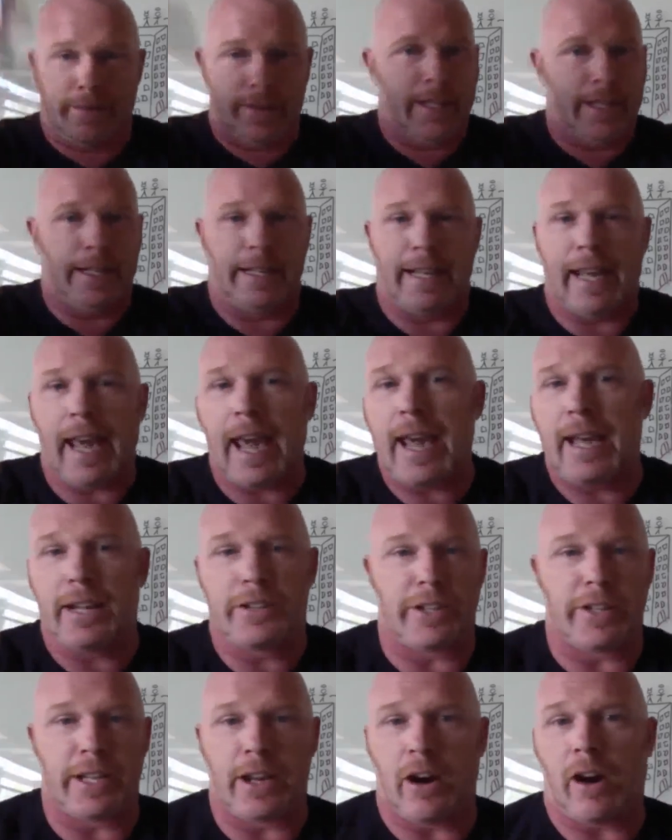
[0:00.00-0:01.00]

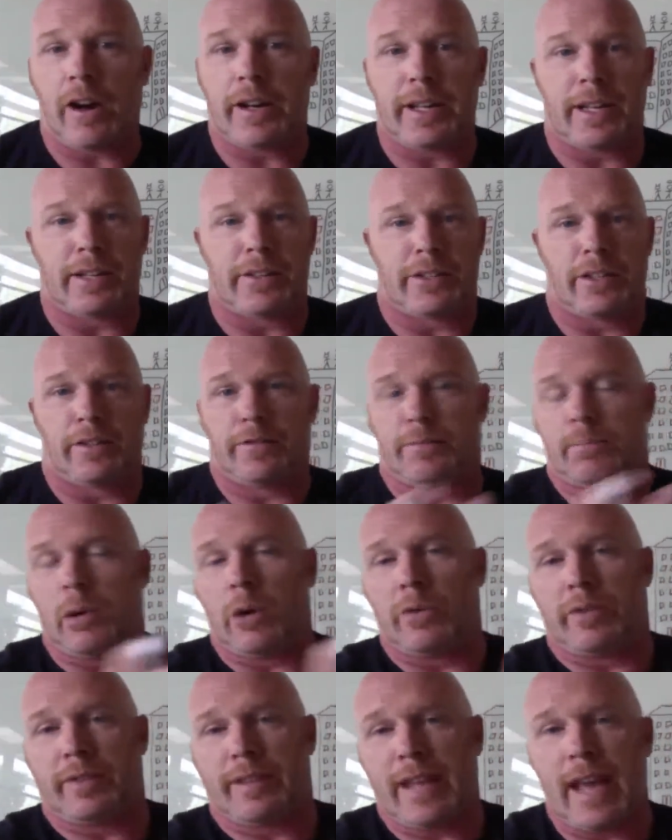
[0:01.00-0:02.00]
engage the audience of
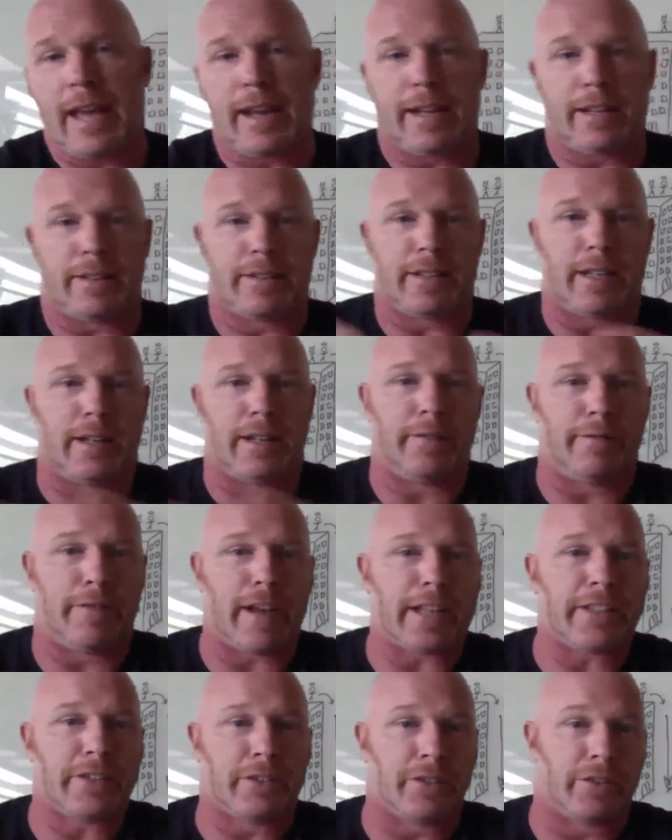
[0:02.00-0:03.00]
both tenants and
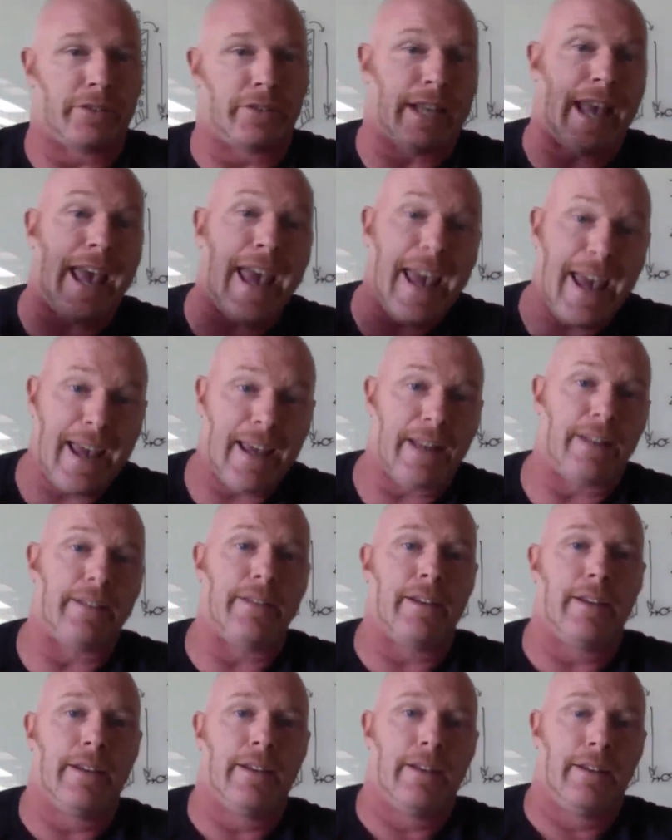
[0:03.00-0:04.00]
investors
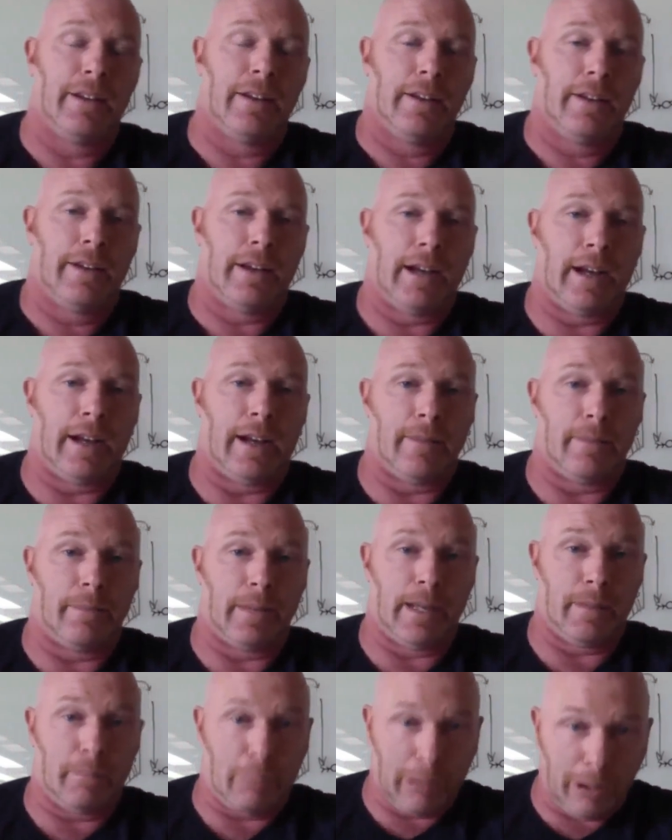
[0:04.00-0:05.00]
and
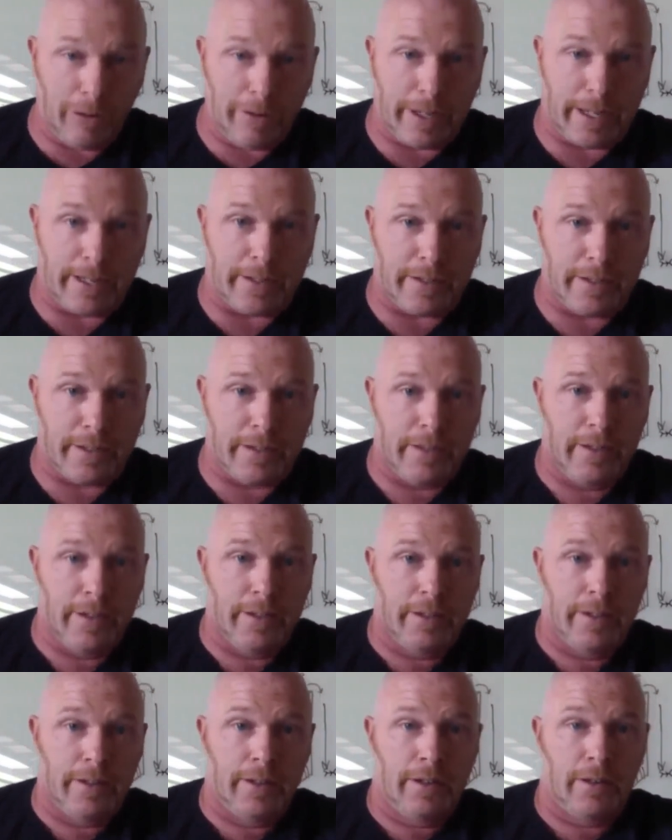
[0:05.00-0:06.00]
employees
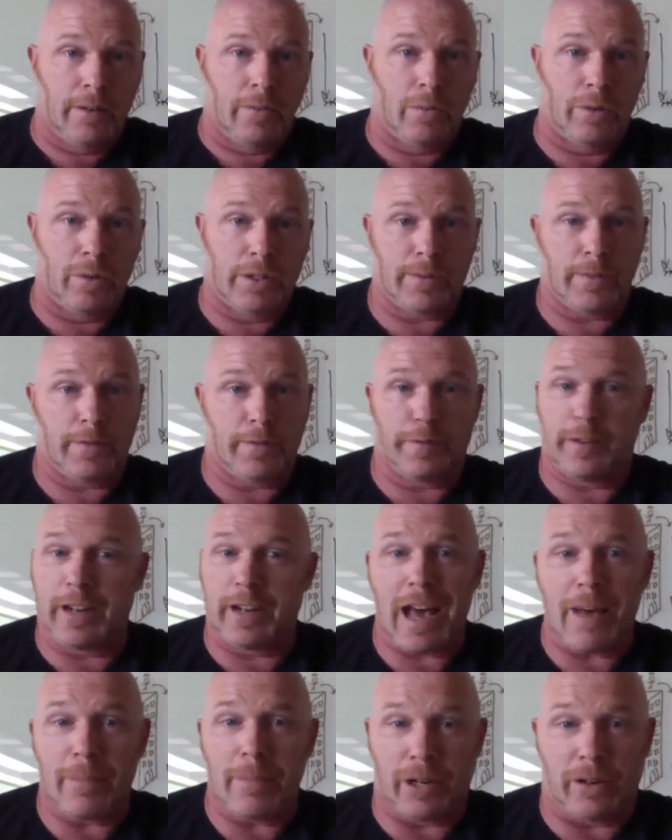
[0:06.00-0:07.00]
was
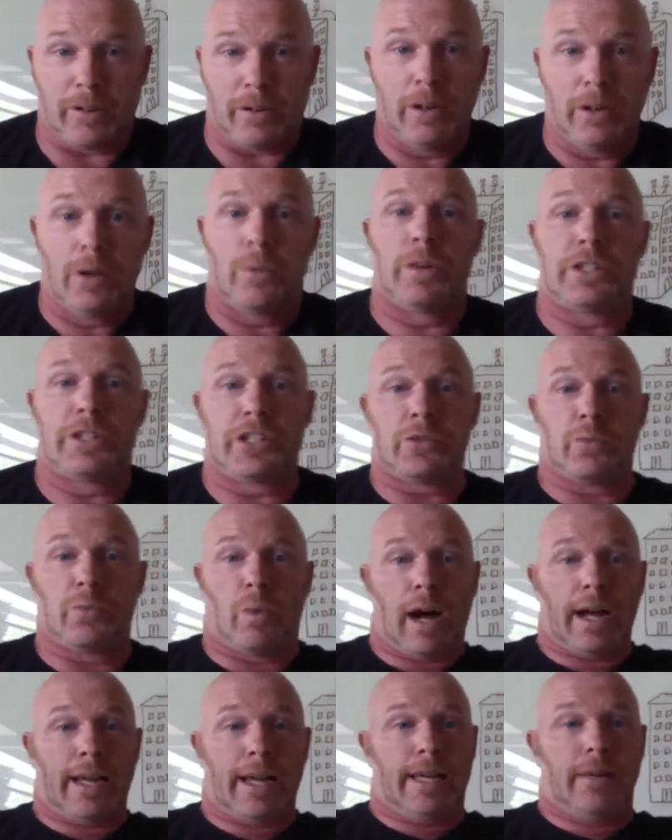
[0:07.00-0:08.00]
phenomenal, which is
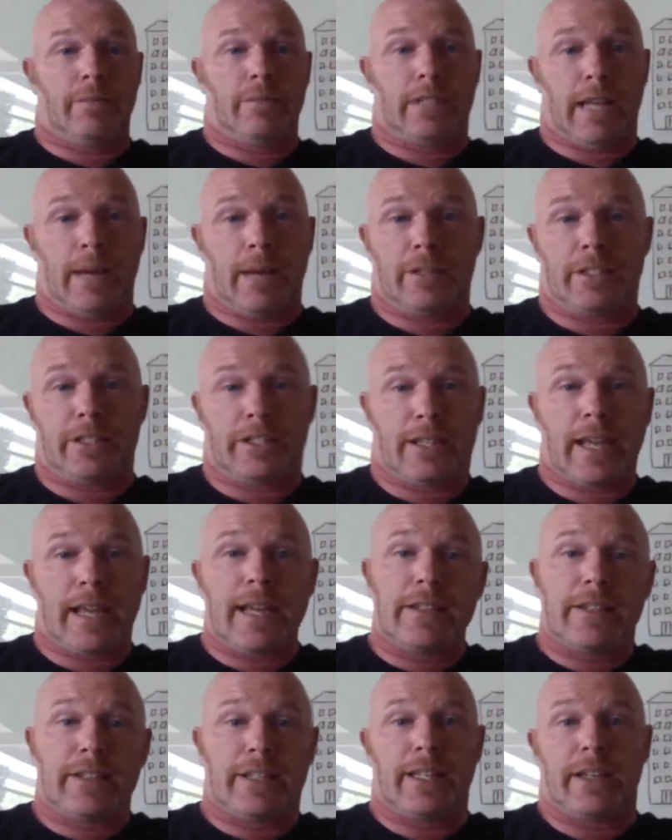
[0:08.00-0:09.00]
why he was able to
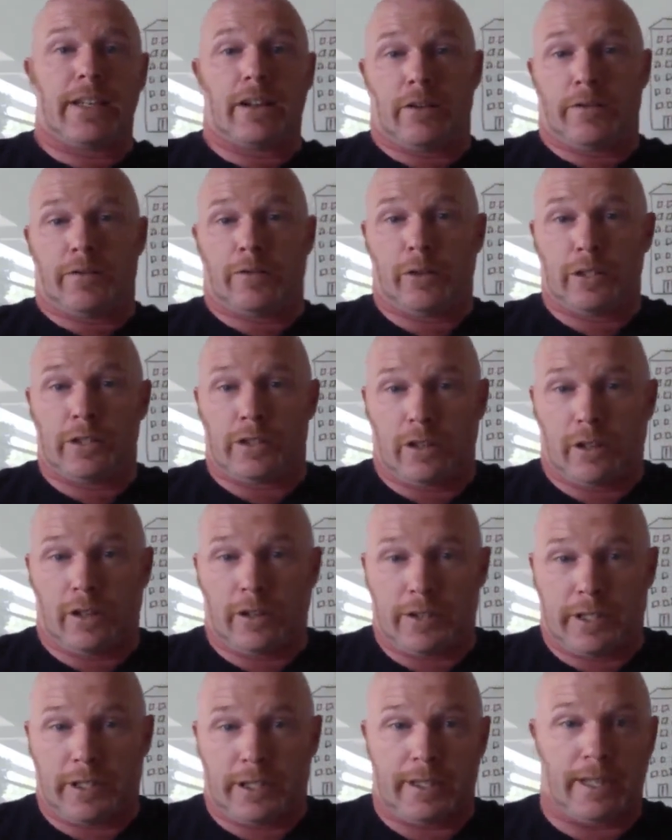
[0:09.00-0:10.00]
stay CEO for as
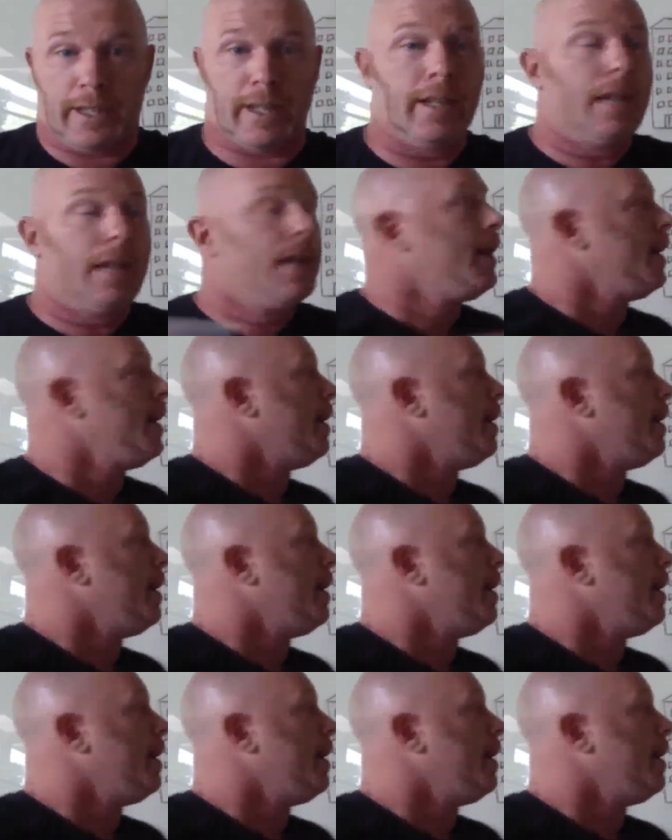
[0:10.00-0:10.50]
long as he did.